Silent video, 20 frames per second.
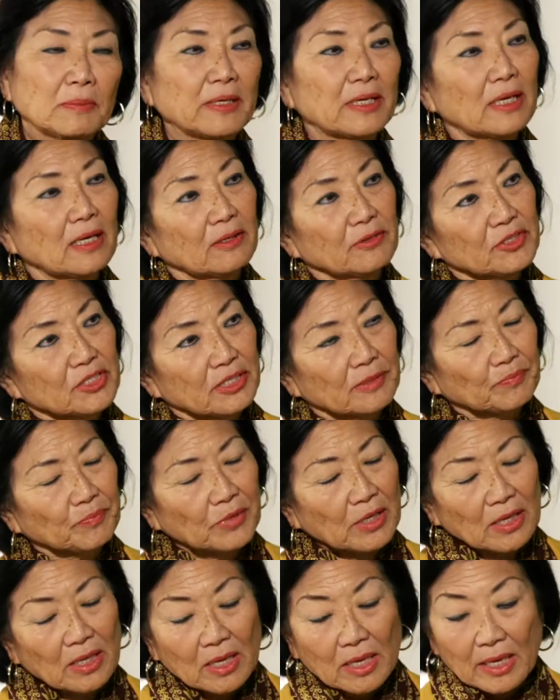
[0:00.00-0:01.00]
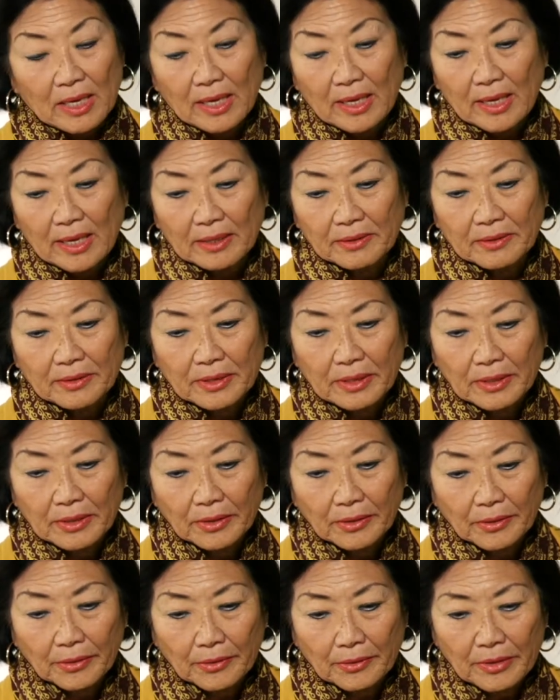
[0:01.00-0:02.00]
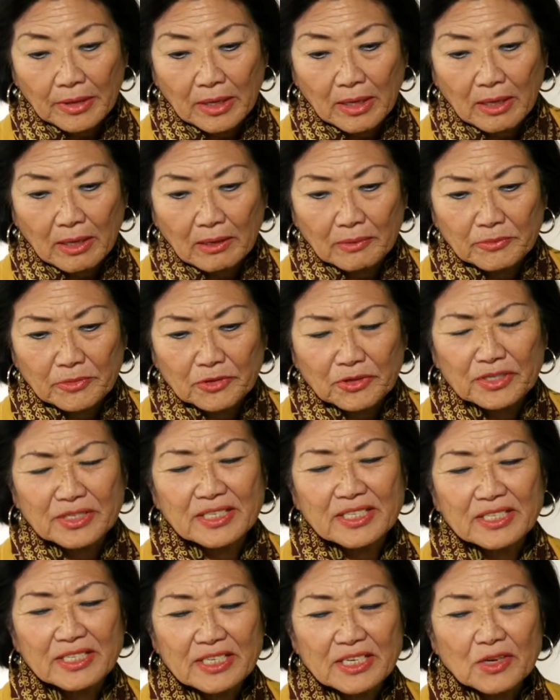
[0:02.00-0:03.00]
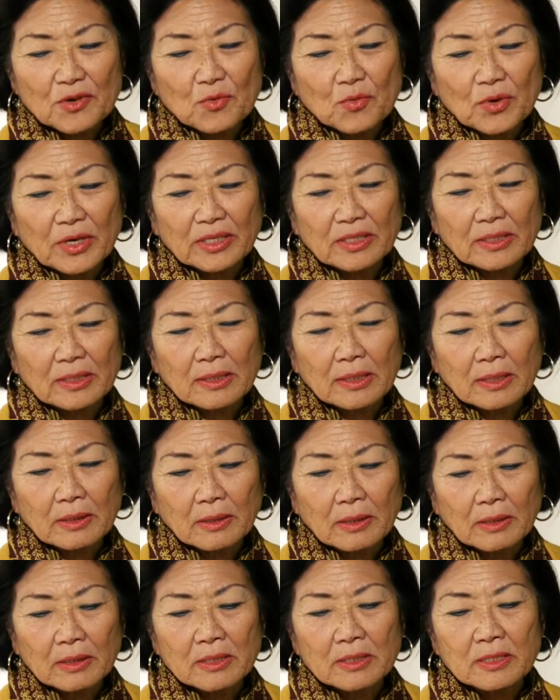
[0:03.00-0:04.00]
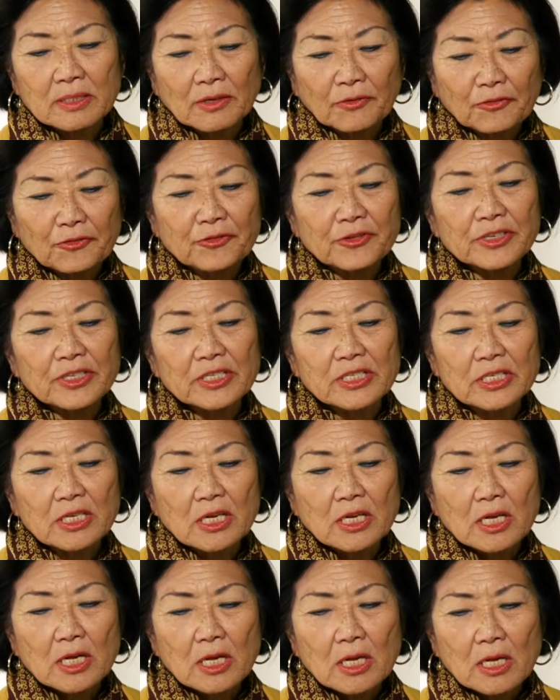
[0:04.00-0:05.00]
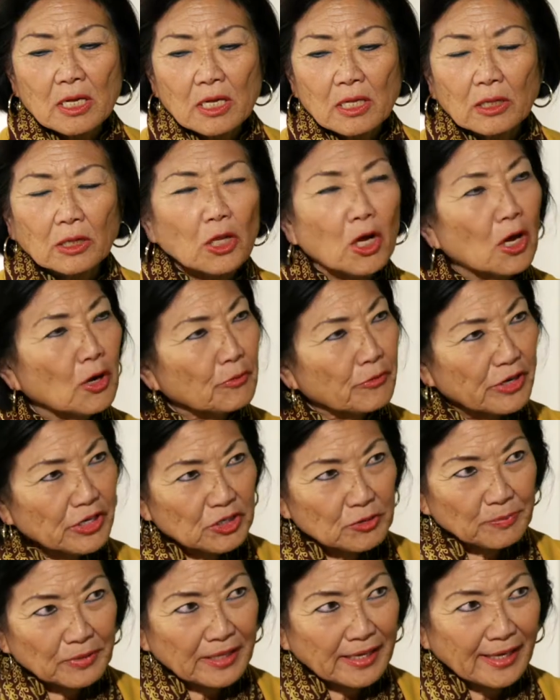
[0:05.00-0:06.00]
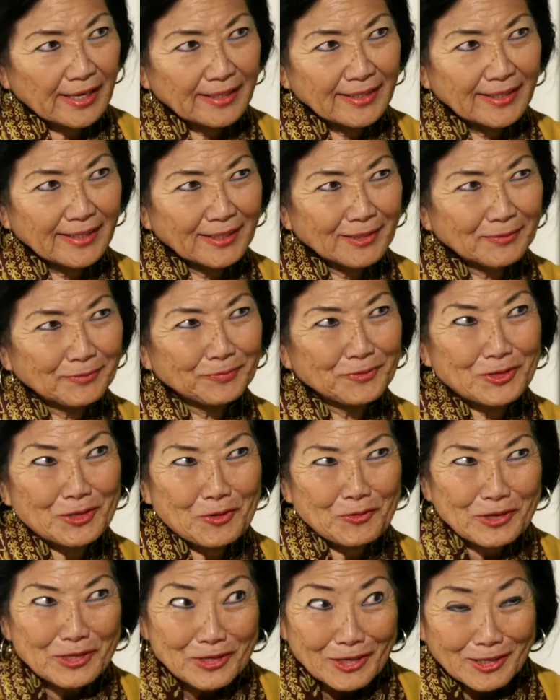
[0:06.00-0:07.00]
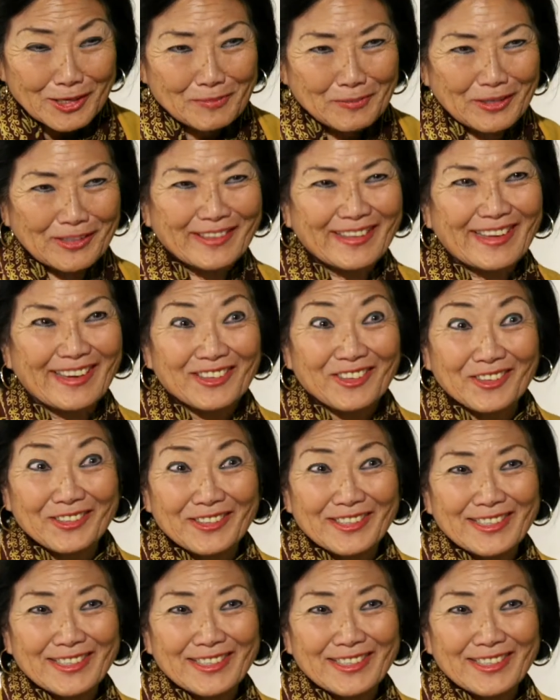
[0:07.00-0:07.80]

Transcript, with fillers: public housing. And there um, you can see what difference long-range planning, you know, we talk about that all